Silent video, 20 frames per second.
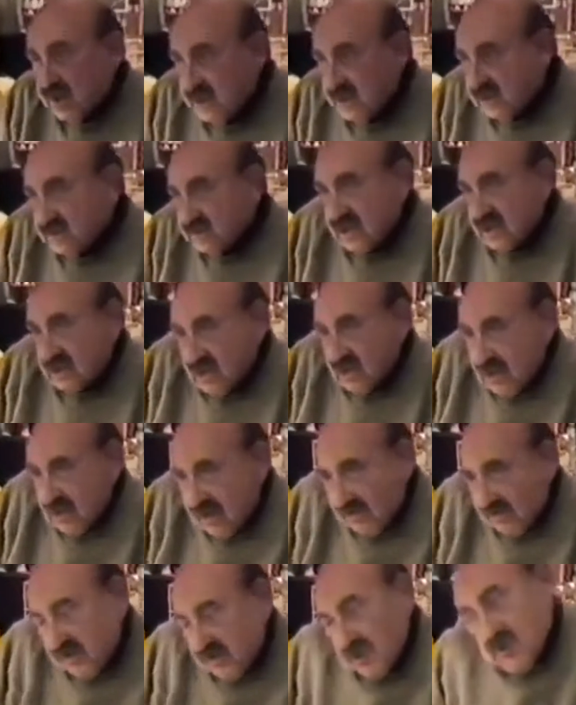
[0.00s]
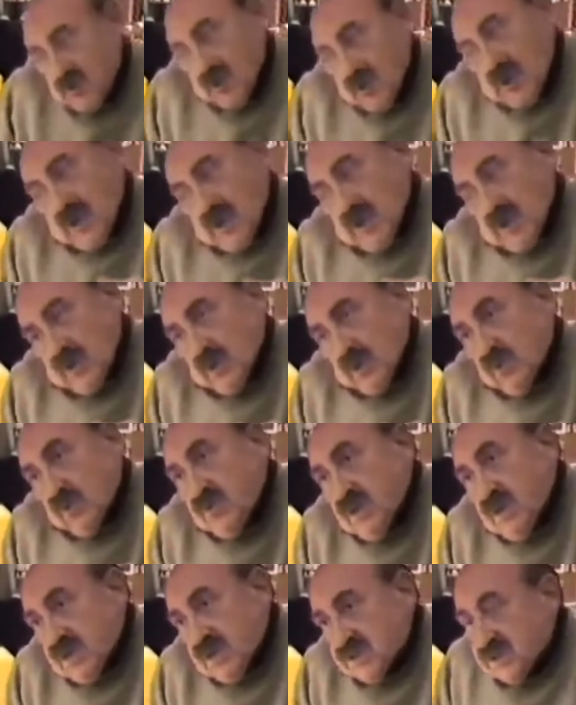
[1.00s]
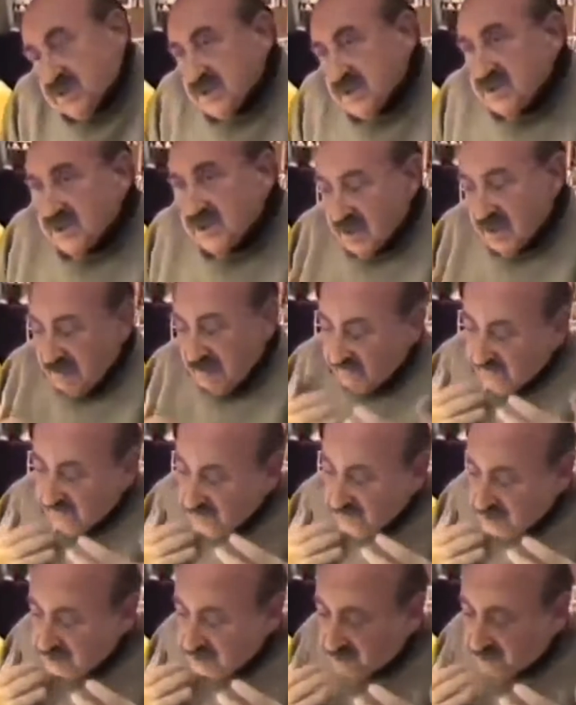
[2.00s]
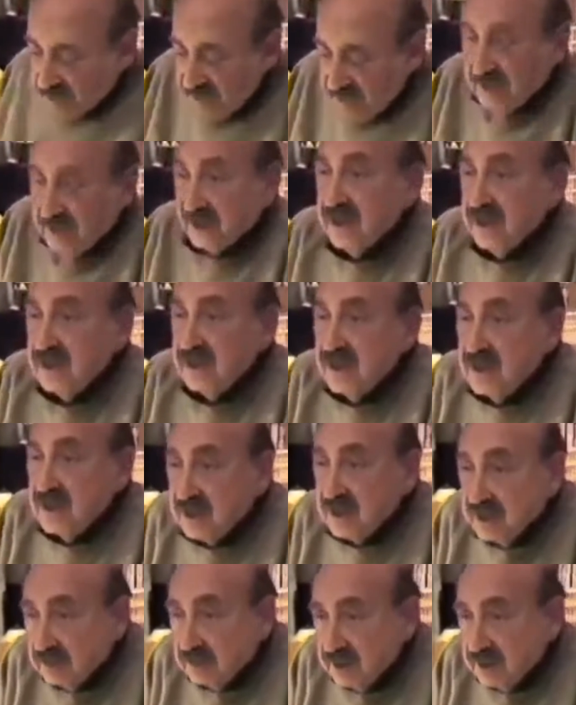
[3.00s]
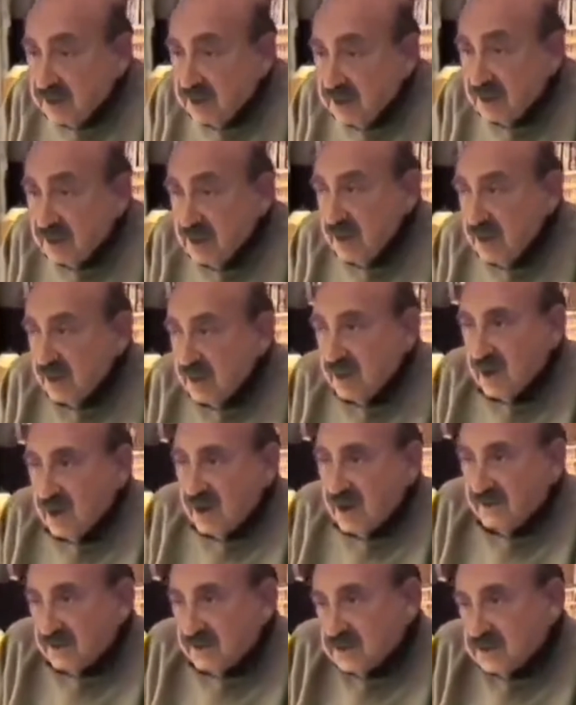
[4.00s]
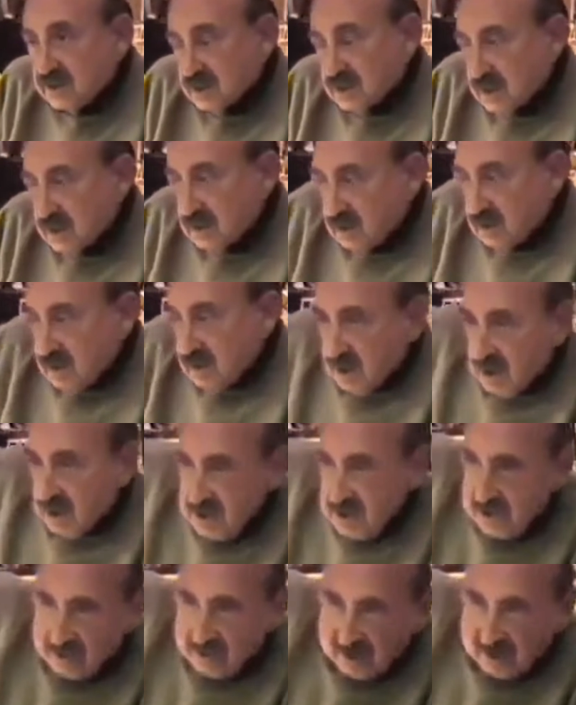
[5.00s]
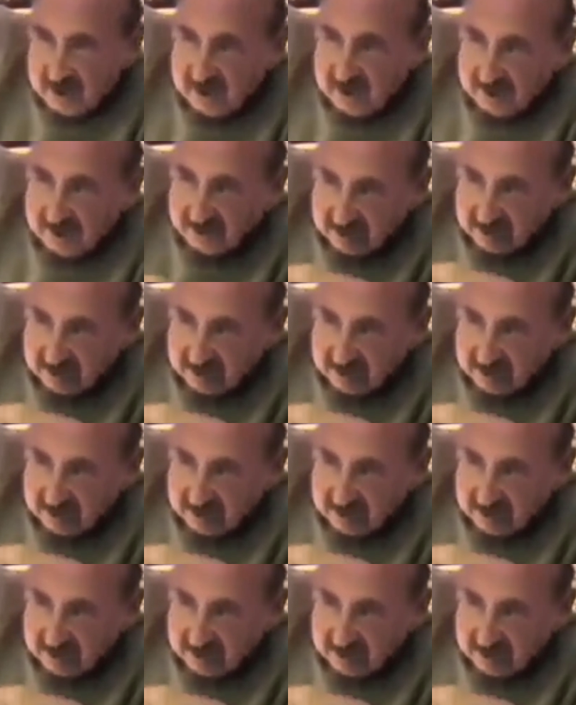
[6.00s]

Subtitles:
It's like you have to do this. Instead of forthrightly dealing with it, you have to sort of turn your arm